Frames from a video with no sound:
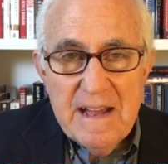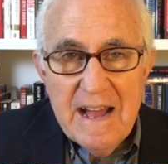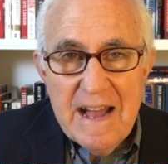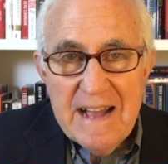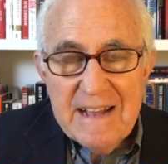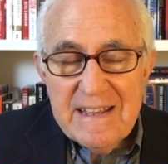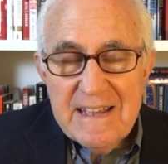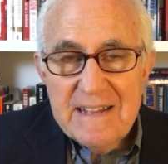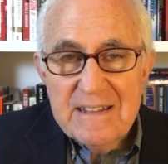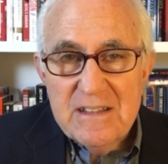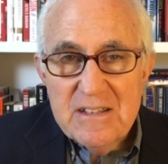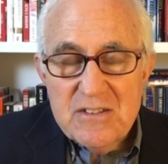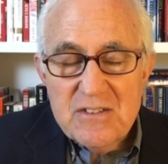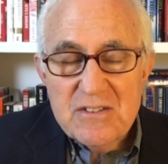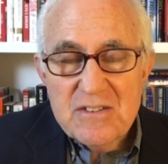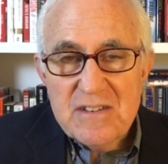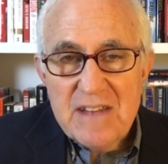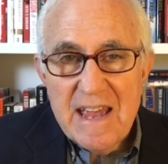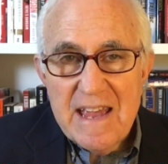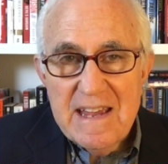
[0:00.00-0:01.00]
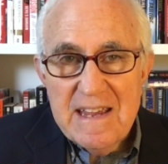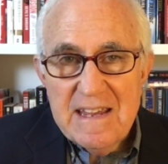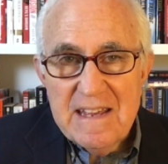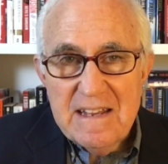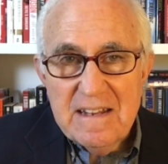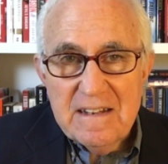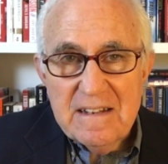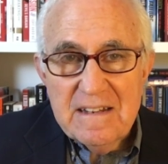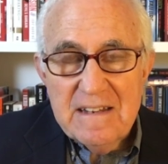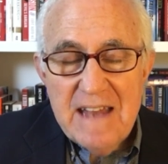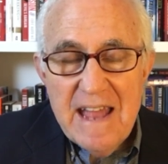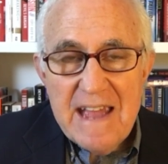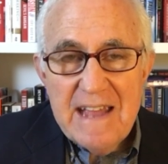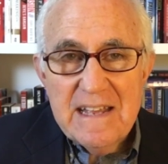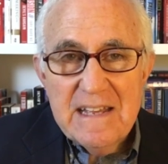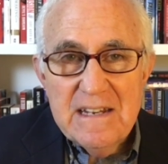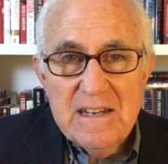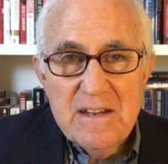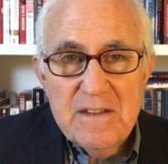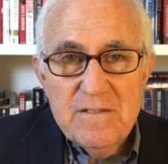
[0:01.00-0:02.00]
Again, this is a
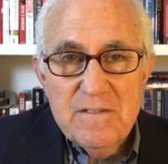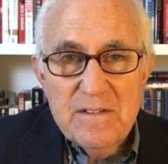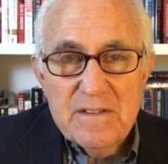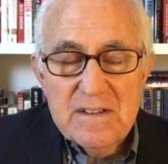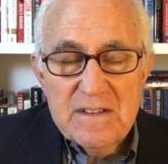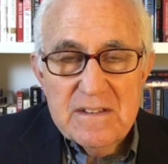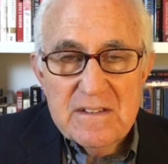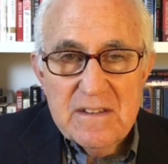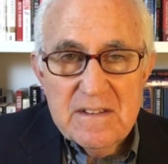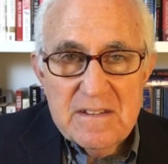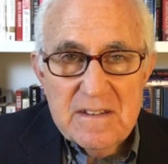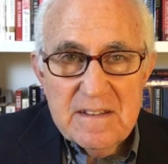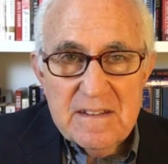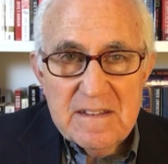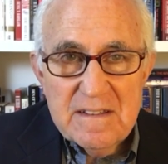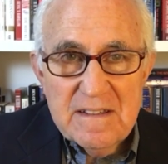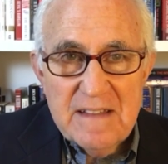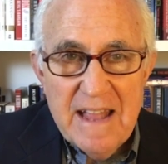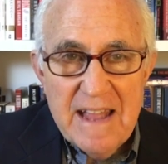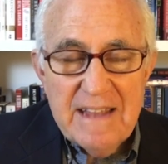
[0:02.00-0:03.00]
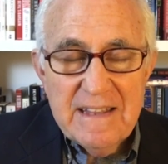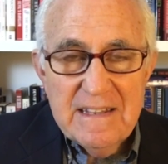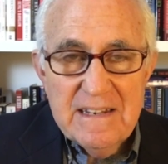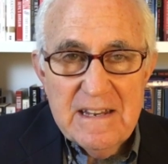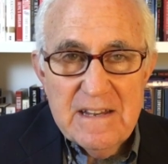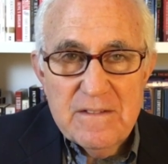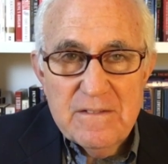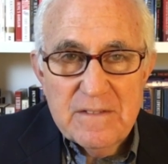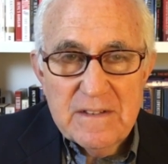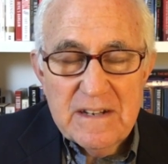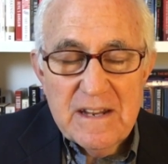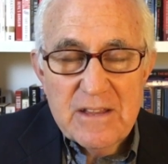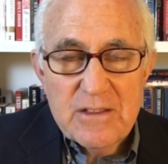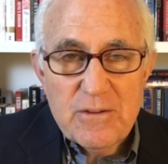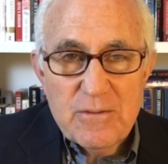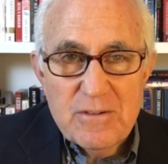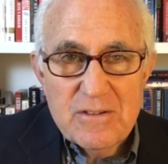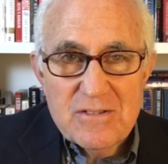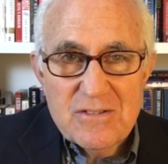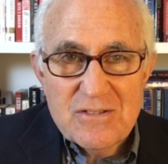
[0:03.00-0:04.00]
negative negative. In
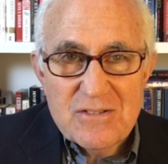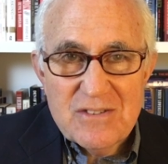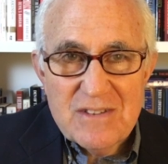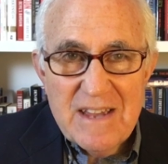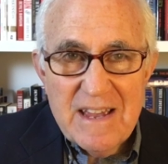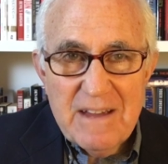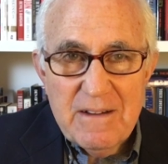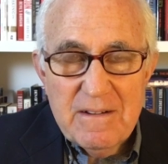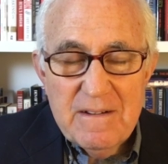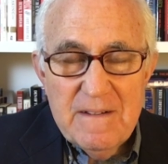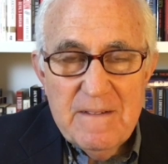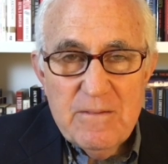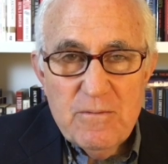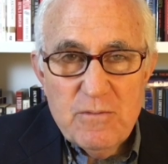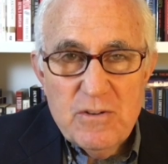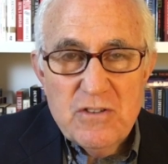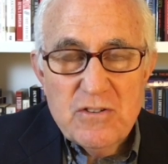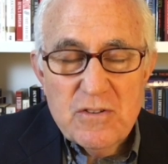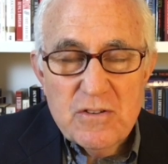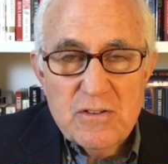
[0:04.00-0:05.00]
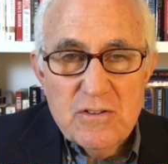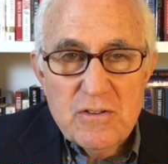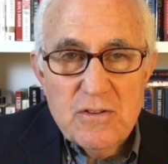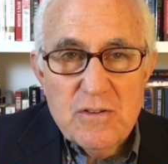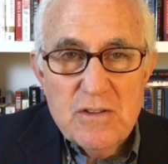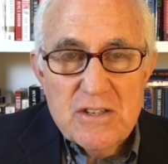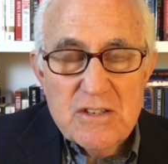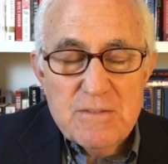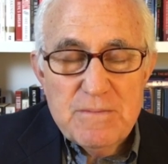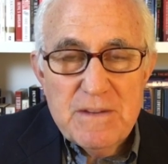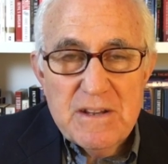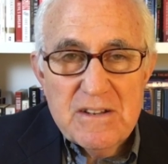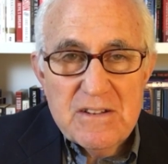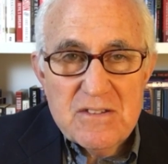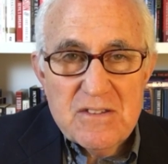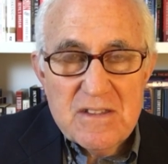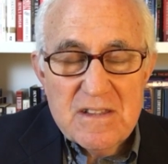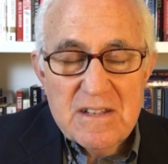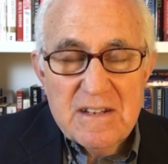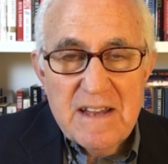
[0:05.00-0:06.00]
other words, they're saying we shouldn't do this
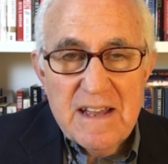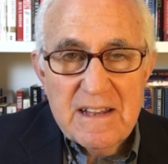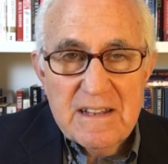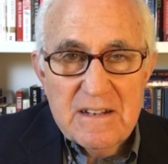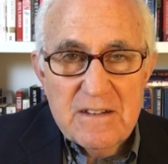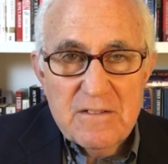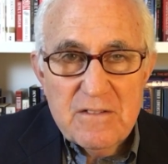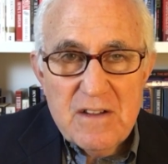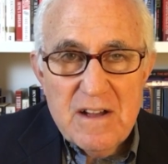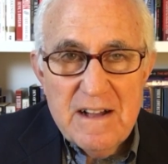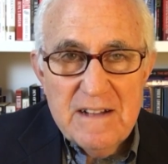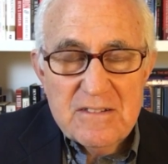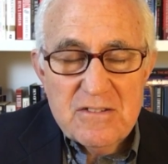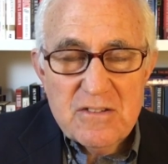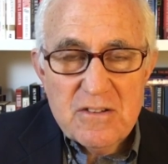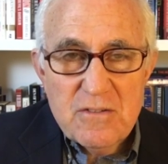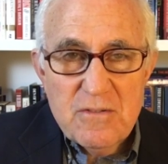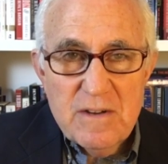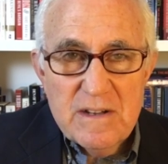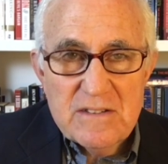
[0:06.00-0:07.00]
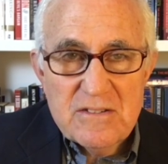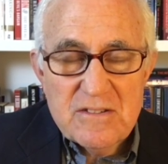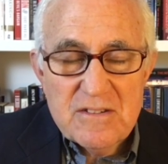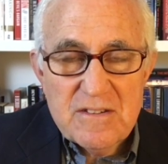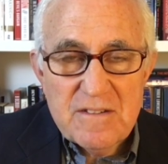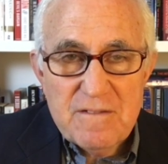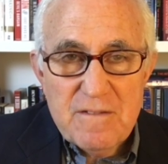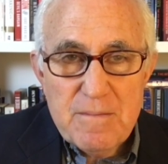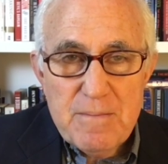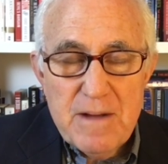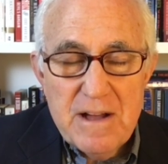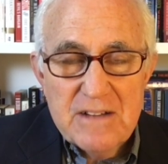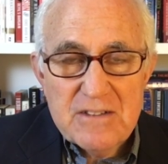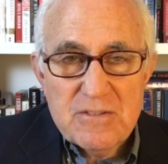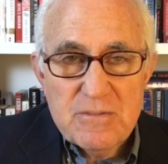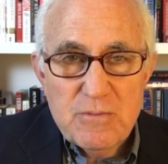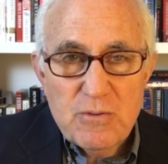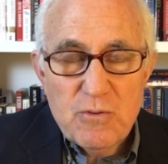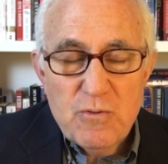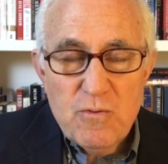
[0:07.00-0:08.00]
because of the negative consequences of a
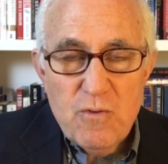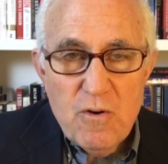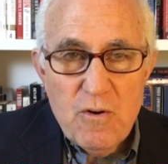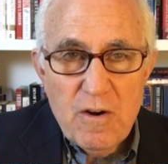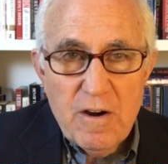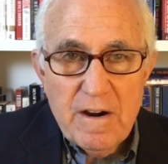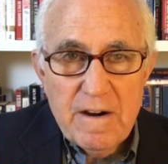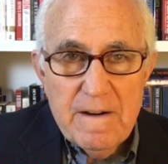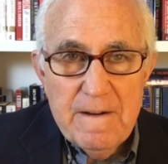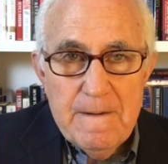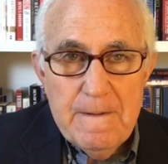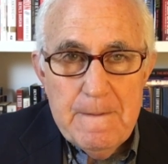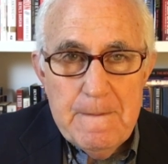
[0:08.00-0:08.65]
possible war,